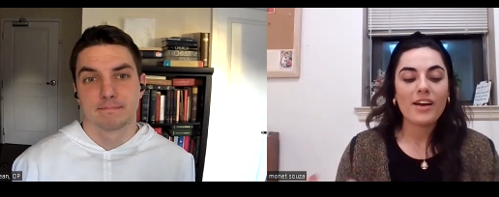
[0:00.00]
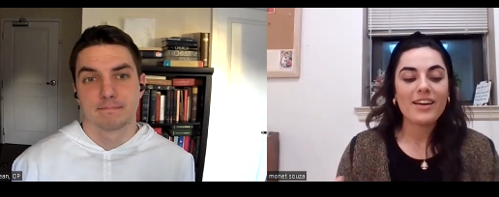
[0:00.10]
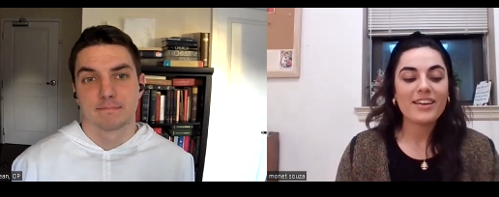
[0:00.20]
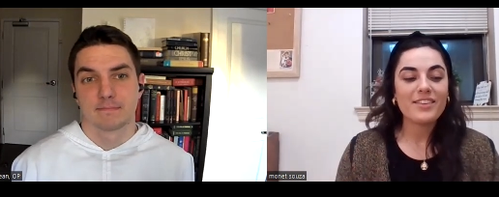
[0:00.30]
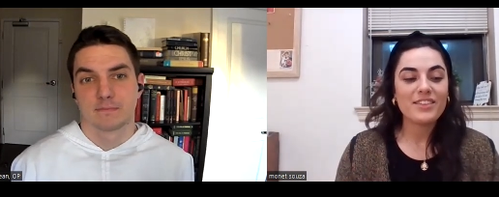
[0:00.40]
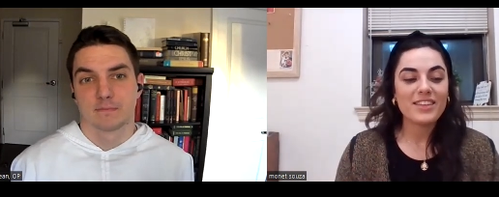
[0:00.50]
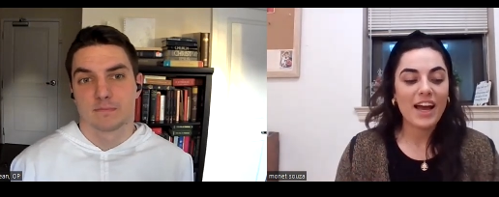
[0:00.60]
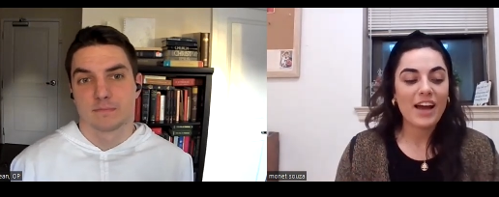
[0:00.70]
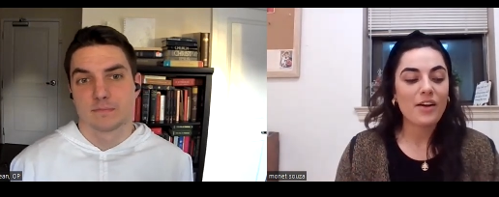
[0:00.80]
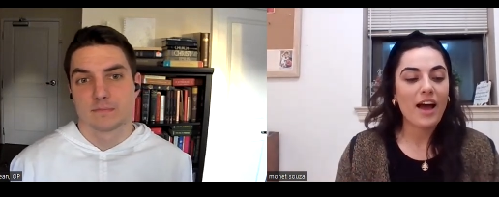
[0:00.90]
Speaker 1: What,
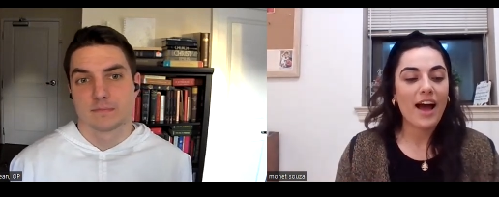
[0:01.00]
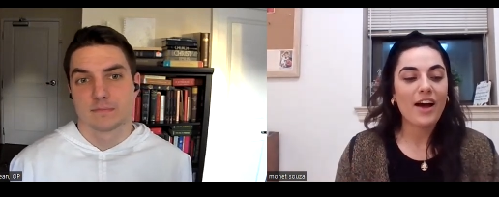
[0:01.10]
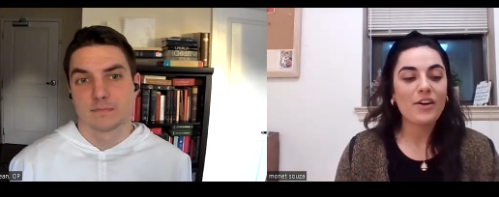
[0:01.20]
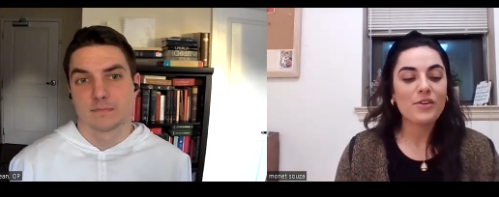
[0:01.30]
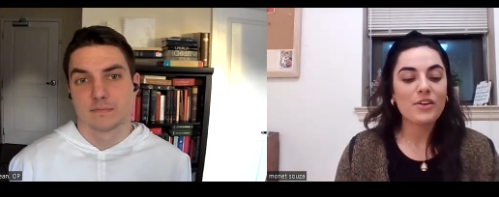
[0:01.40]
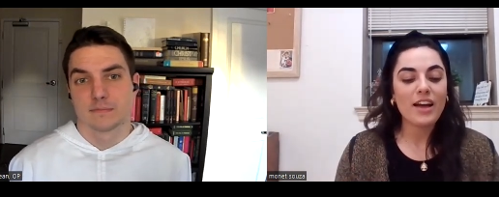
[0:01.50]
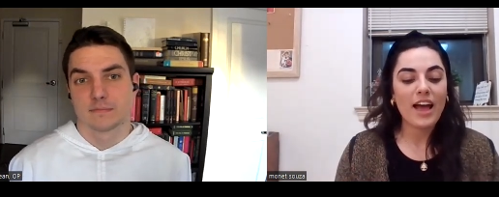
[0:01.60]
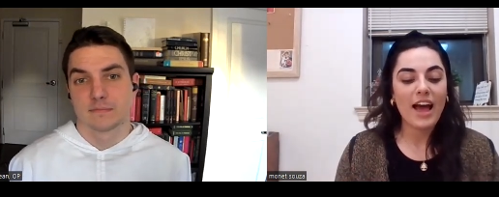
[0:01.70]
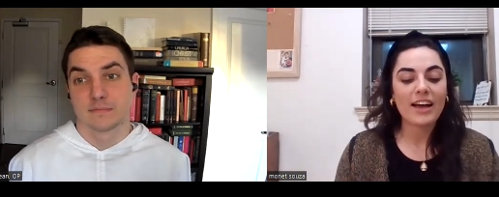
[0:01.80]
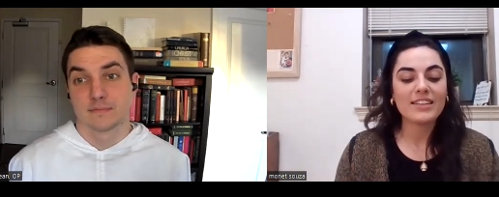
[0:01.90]
yeah, how
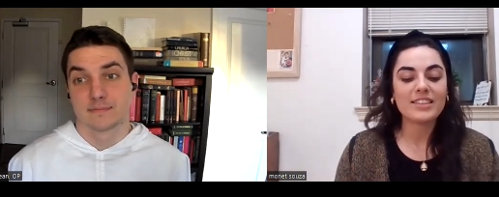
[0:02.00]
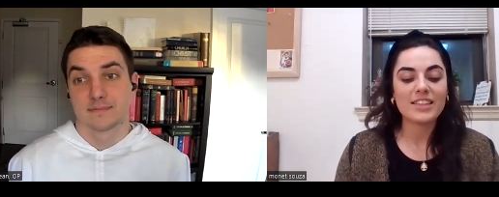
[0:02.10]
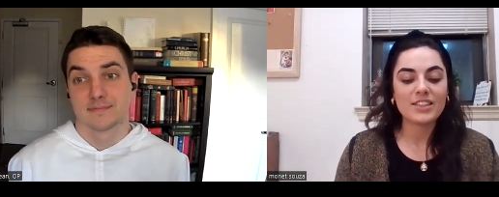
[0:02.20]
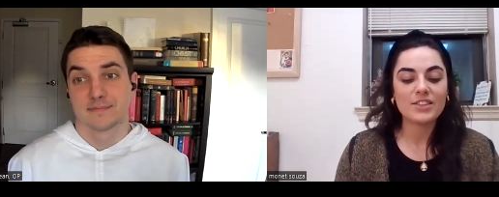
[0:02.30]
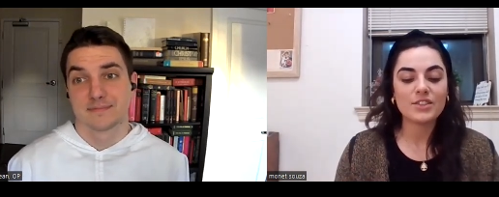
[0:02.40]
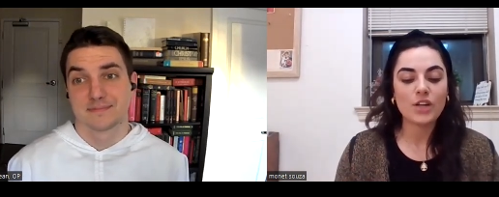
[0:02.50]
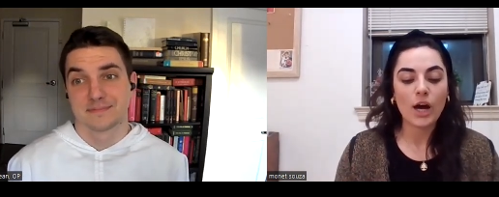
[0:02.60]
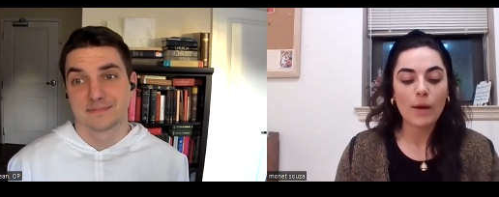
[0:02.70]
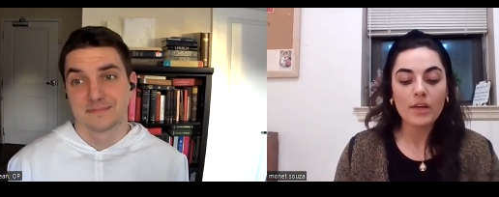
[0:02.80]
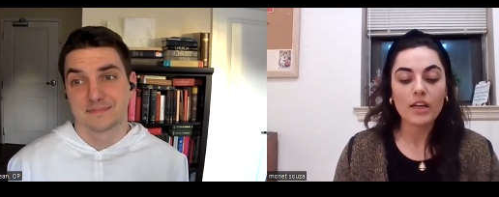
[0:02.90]
has this
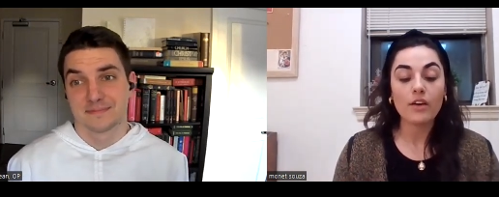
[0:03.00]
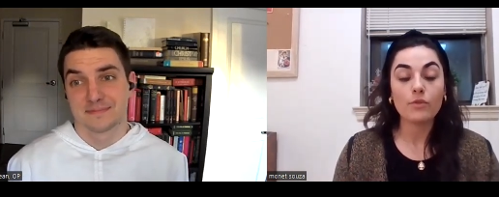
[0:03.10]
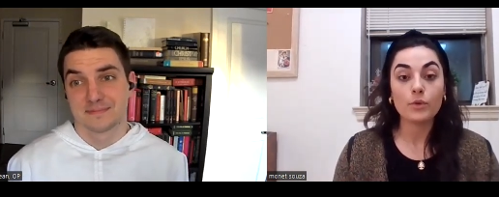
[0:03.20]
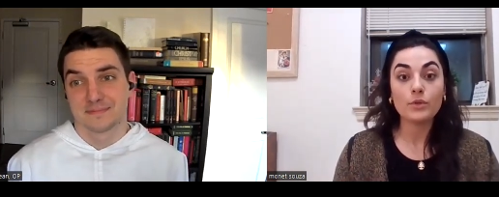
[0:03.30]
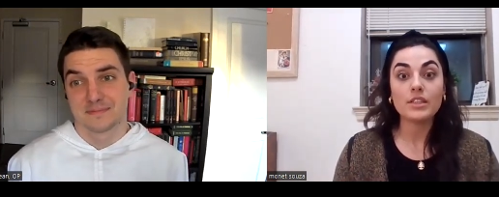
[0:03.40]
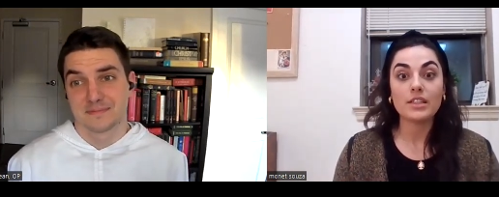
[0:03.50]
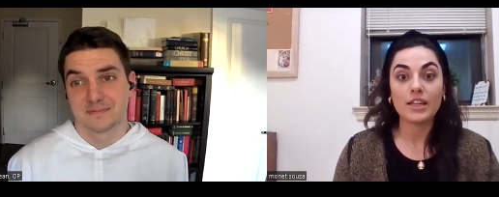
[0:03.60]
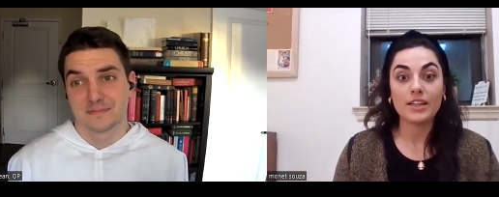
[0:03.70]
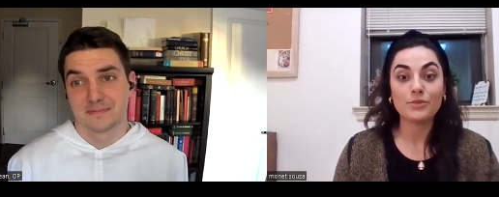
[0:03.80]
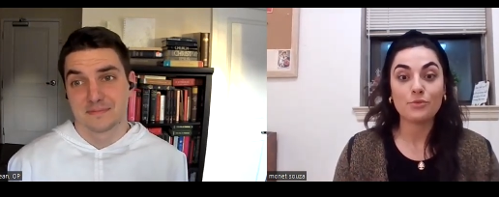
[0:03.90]
topic of
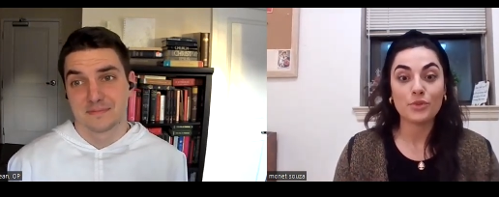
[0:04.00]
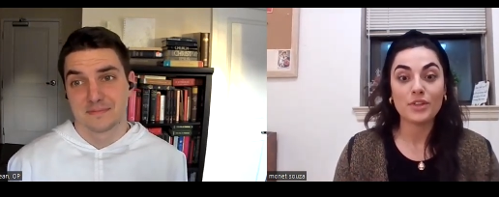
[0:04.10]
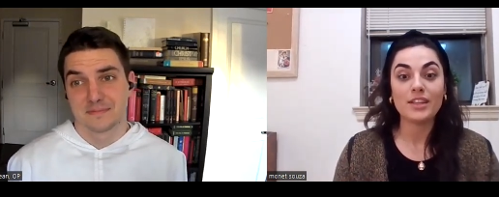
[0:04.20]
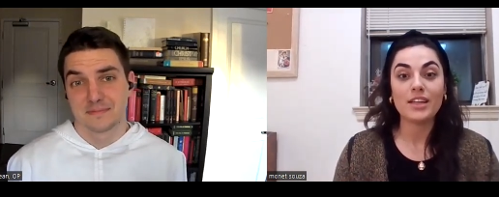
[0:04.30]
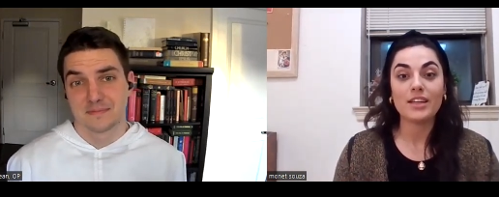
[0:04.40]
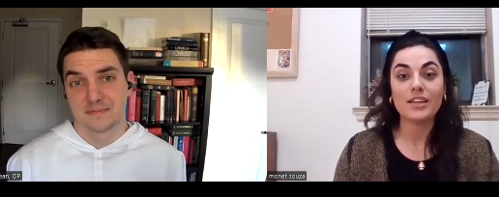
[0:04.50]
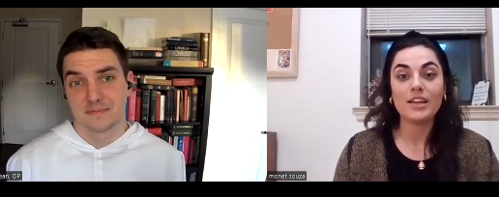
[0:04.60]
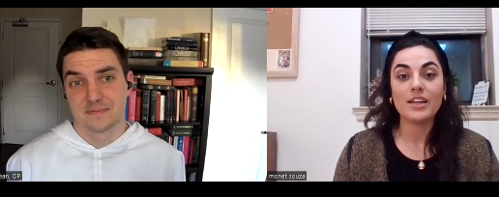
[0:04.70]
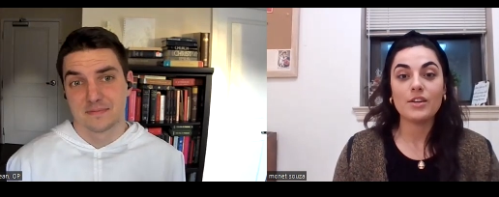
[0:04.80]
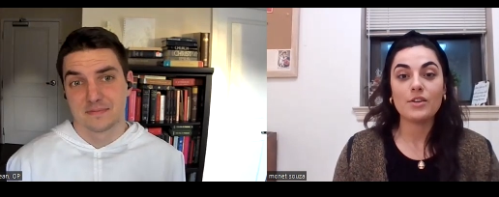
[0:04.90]
woundedness
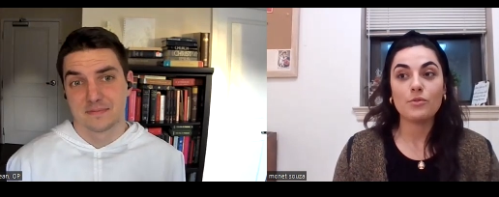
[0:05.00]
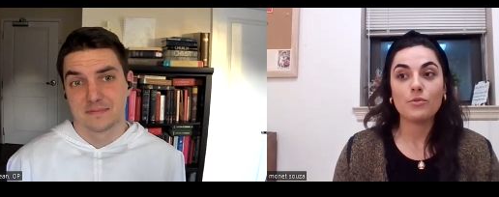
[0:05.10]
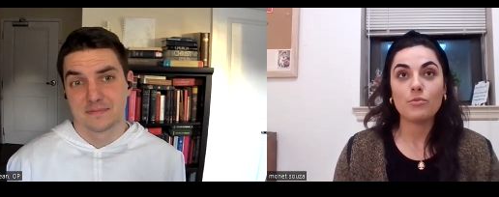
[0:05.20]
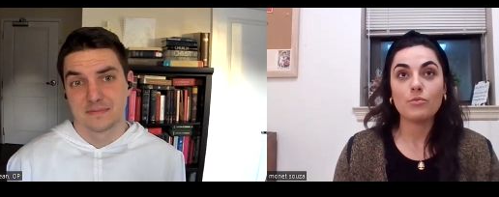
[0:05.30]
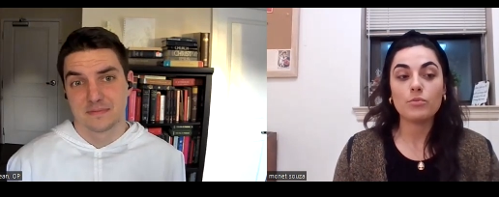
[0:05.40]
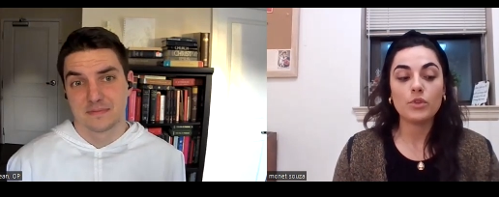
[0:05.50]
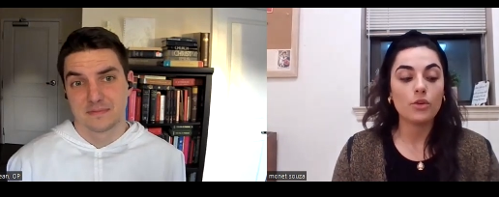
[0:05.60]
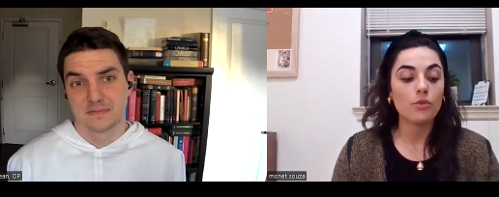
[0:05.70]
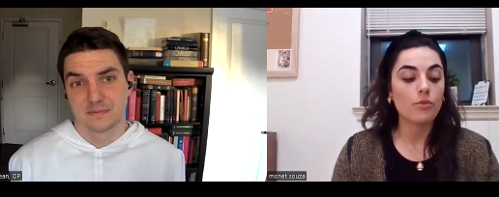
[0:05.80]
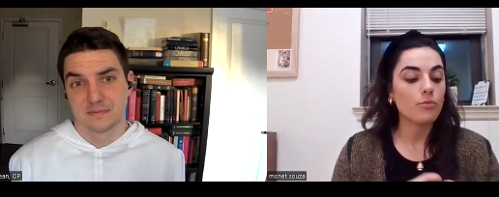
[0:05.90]
really,
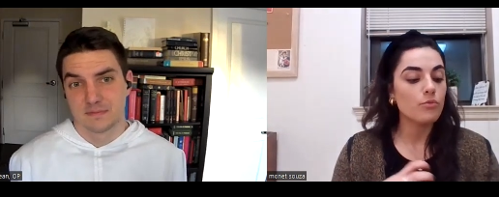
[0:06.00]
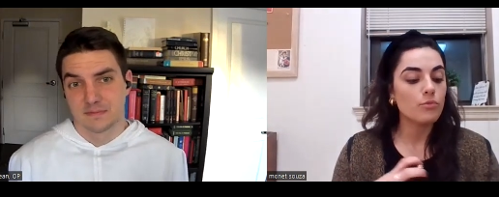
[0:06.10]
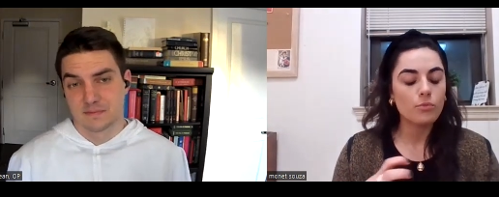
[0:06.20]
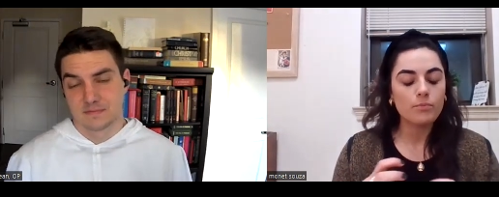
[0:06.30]
you know,